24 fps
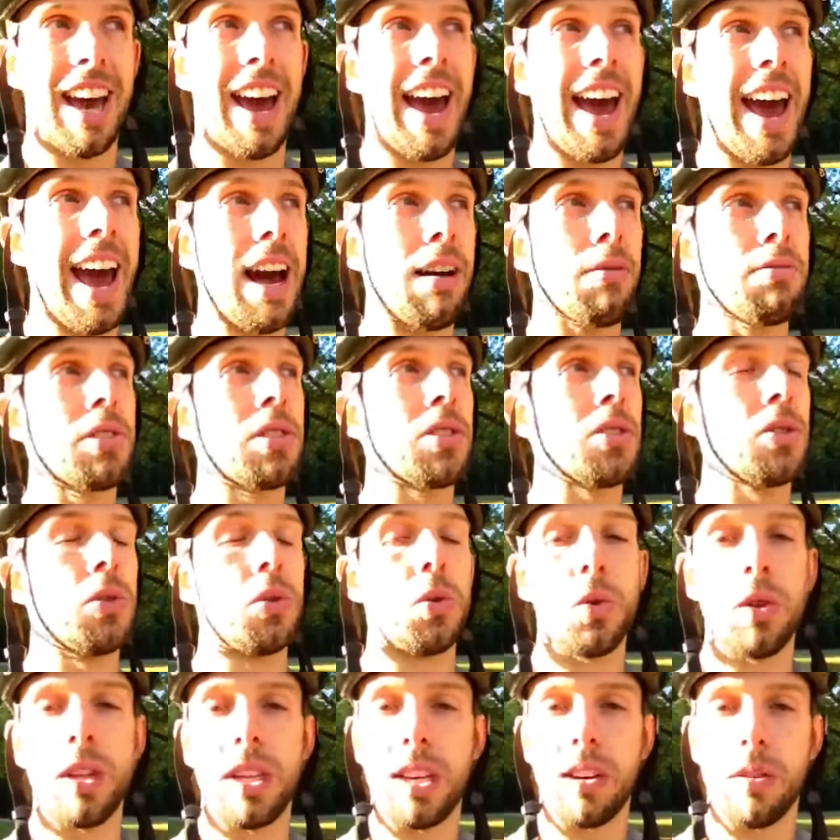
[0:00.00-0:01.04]

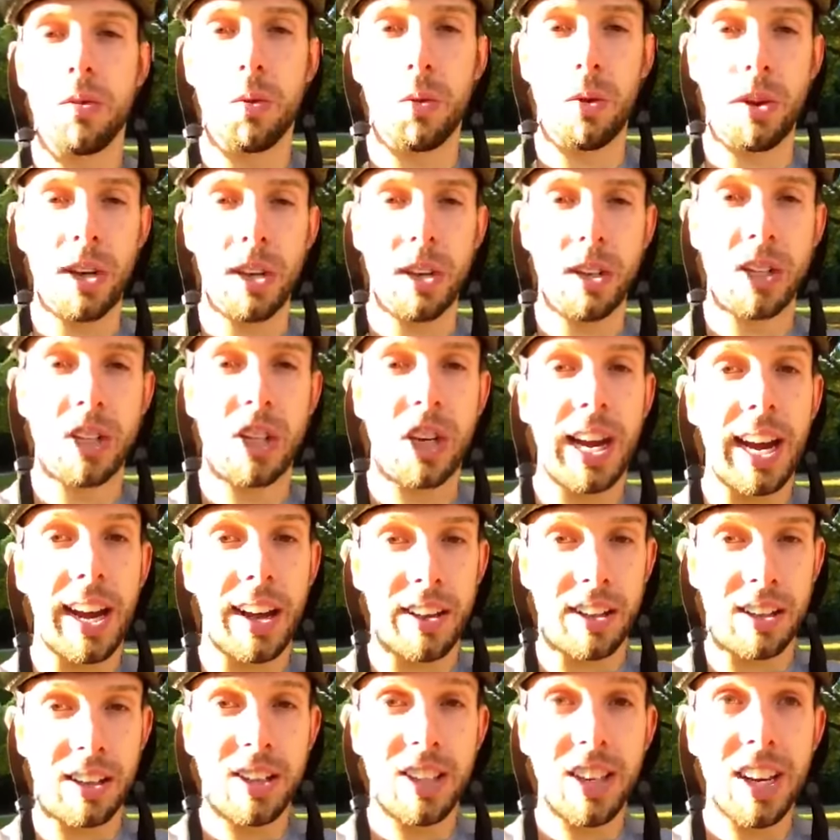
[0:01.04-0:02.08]
Absolutely a real
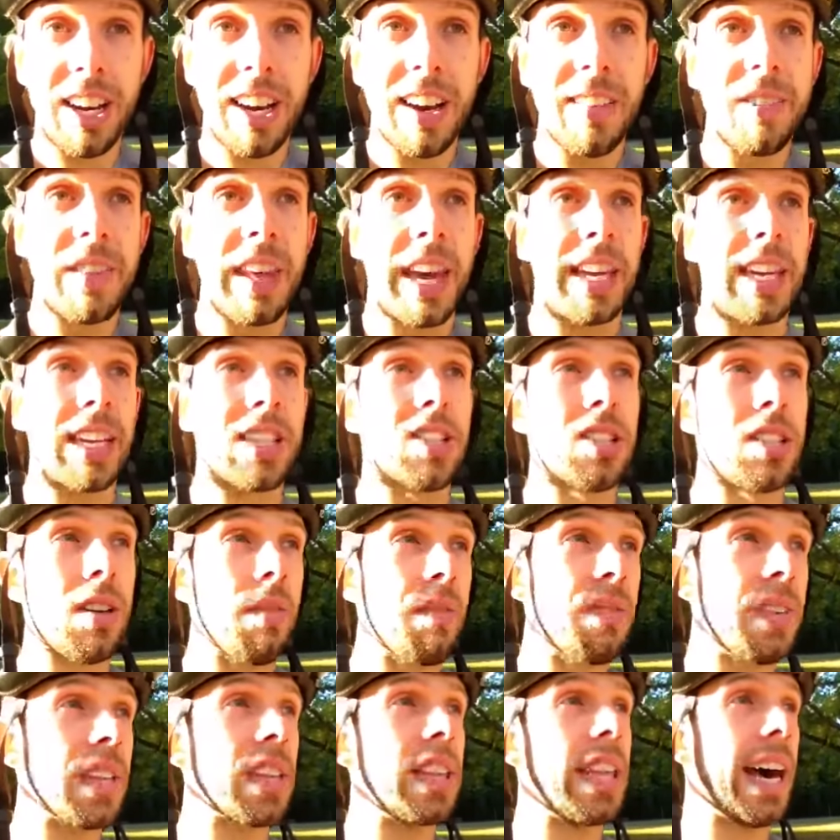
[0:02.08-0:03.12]
challenge, and it's
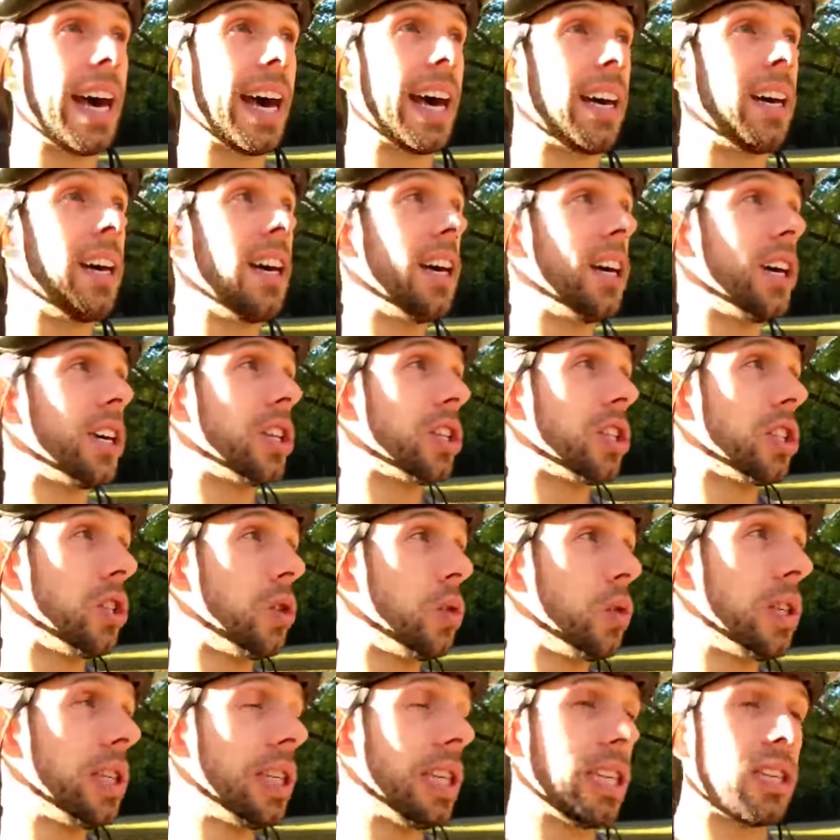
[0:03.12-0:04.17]
something that
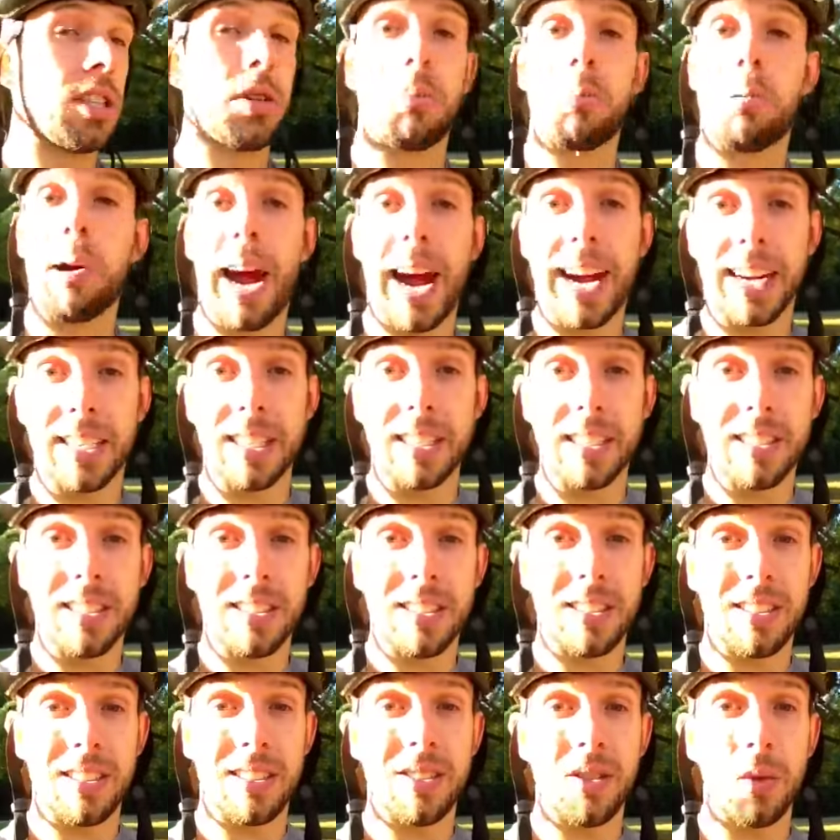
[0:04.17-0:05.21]
you need to
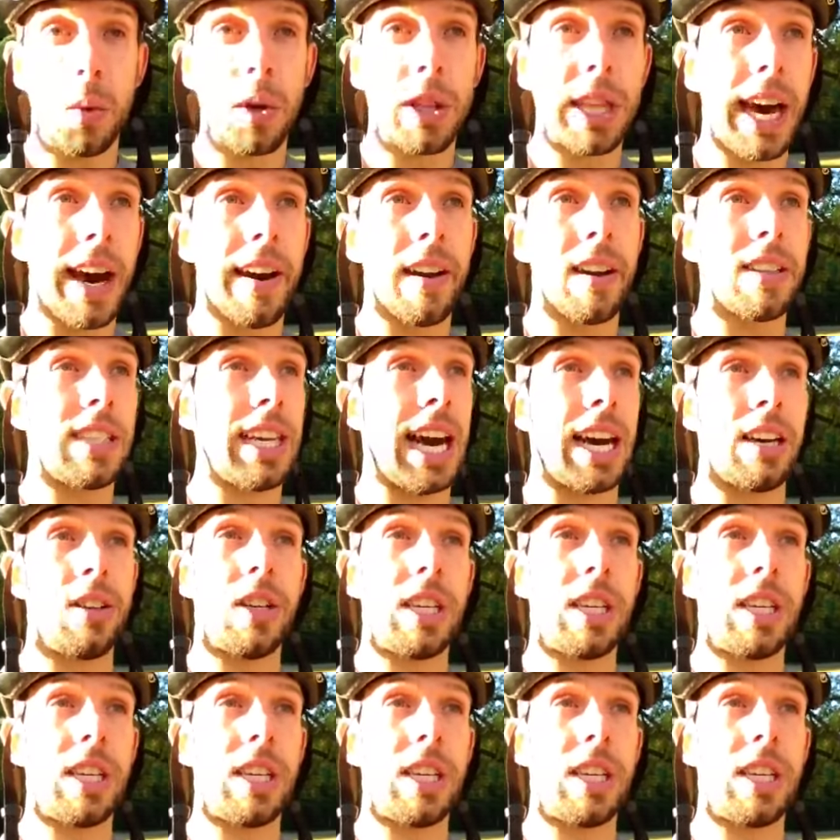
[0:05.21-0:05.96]
practice, without a doubt.